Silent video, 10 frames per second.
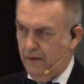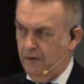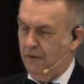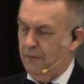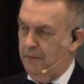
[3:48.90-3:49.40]

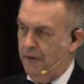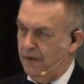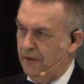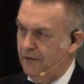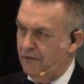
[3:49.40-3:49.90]
Their
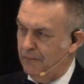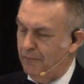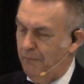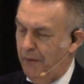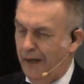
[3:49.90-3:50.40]
abilities
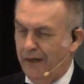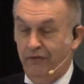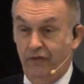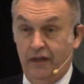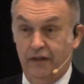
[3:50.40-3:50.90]

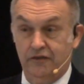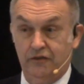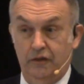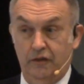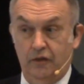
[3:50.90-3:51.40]

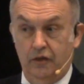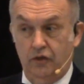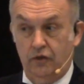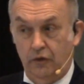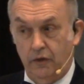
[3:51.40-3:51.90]
manifest
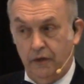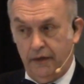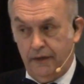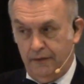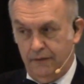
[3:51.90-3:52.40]

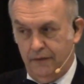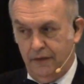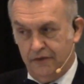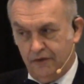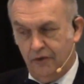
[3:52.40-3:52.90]
glory
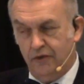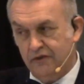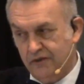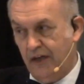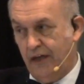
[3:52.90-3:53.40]
in a
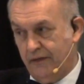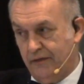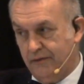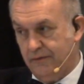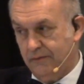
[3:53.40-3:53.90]
certain
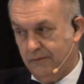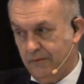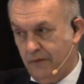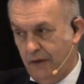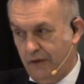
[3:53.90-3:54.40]
sense.
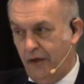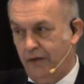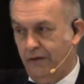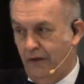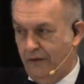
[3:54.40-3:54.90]
All right,
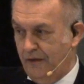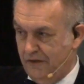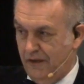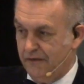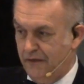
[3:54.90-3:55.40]
not in the
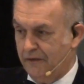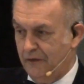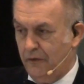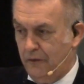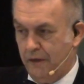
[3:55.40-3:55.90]
sense like
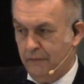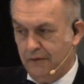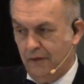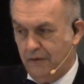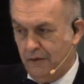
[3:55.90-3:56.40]
the Lord. We're
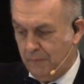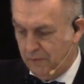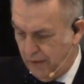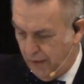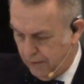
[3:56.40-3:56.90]
not talking
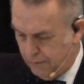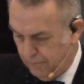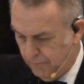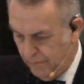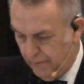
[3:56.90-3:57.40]
about that.
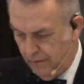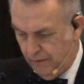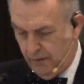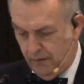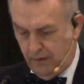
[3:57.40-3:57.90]

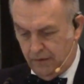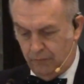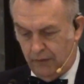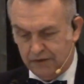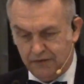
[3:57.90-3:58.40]

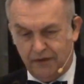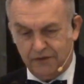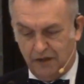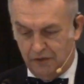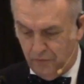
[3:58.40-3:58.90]
The rest of
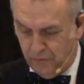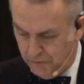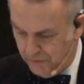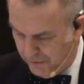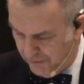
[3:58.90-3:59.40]
us can
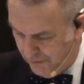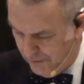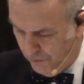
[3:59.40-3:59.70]
only